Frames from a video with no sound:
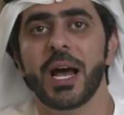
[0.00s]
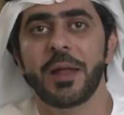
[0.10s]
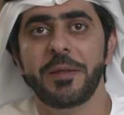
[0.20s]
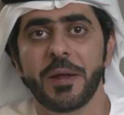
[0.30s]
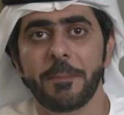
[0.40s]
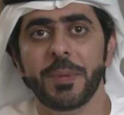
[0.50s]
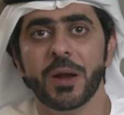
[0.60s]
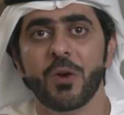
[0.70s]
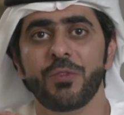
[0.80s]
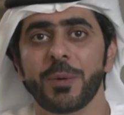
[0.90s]
a number
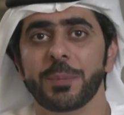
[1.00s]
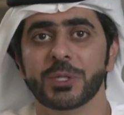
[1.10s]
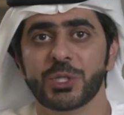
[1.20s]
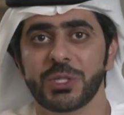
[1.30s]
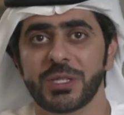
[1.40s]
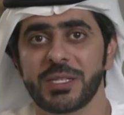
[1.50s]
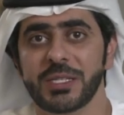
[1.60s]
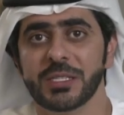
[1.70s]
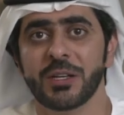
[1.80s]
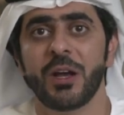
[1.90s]
of
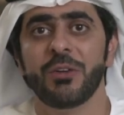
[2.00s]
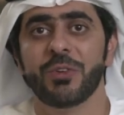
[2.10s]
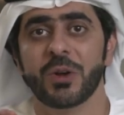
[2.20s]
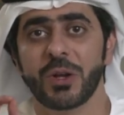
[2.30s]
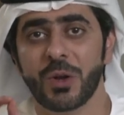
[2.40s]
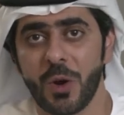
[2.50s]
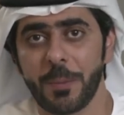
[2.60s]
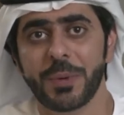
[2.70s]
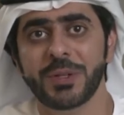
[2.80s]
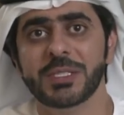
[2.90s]
opportunities for
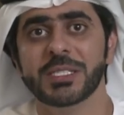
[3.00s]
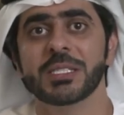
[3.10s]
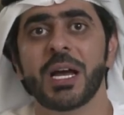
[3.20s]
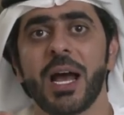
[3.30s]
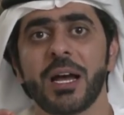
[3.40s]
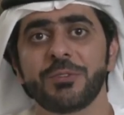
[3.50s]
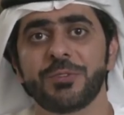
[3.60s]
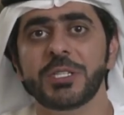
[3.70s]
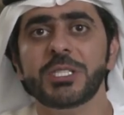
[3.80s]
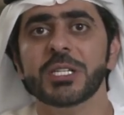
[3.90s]
incumbents and
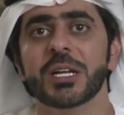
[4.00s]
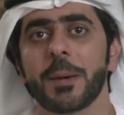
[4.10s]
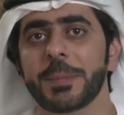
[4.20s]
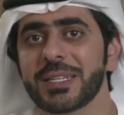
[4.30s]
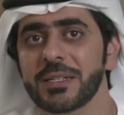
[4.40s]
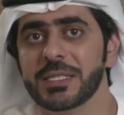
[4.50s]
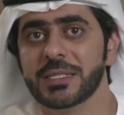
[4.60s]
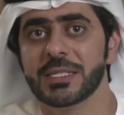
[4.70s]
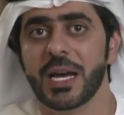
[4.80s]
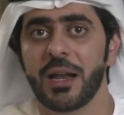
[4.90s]
venture
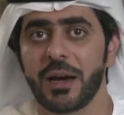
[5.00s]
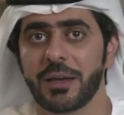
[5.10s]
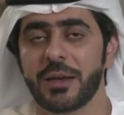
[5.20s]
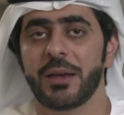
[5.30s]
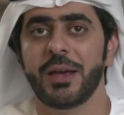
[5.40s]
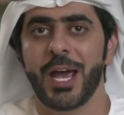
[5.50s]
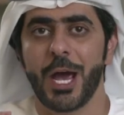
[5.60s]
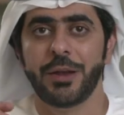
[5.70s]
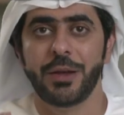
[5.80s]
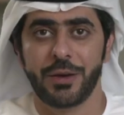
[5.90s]
capitalists alike,
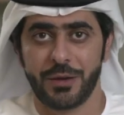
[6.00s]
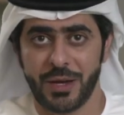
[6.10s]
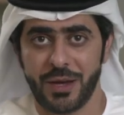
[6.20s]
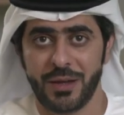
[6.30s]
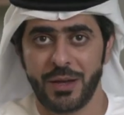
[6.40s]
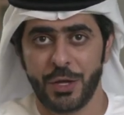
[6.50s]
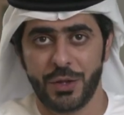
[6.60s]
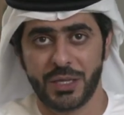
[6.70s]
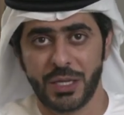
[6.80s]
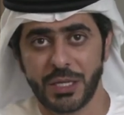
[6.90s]
an area
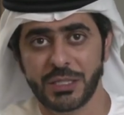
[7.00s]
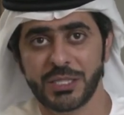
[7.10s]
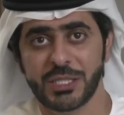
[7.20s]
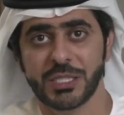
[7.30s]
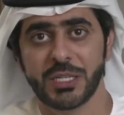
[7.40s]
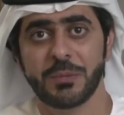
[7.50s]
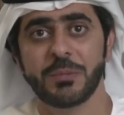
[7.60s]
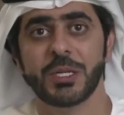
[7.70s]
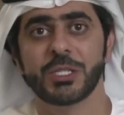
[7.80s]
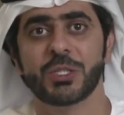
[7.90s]
that ADGM
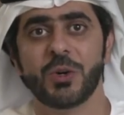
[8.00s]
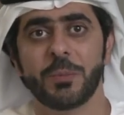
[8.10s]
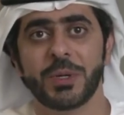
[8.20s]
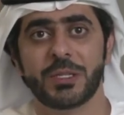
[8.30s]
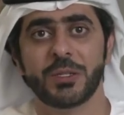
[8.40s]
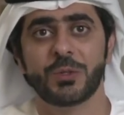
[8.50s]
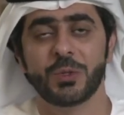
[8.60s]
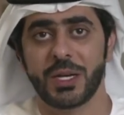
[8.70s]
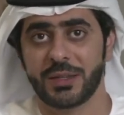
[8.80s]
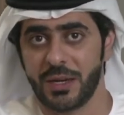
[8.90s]
is committed to
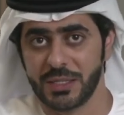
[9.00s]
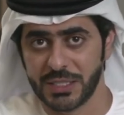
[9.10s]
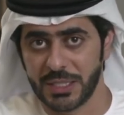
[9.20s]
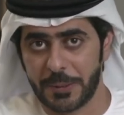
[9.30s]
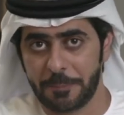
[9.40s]
catalyzing.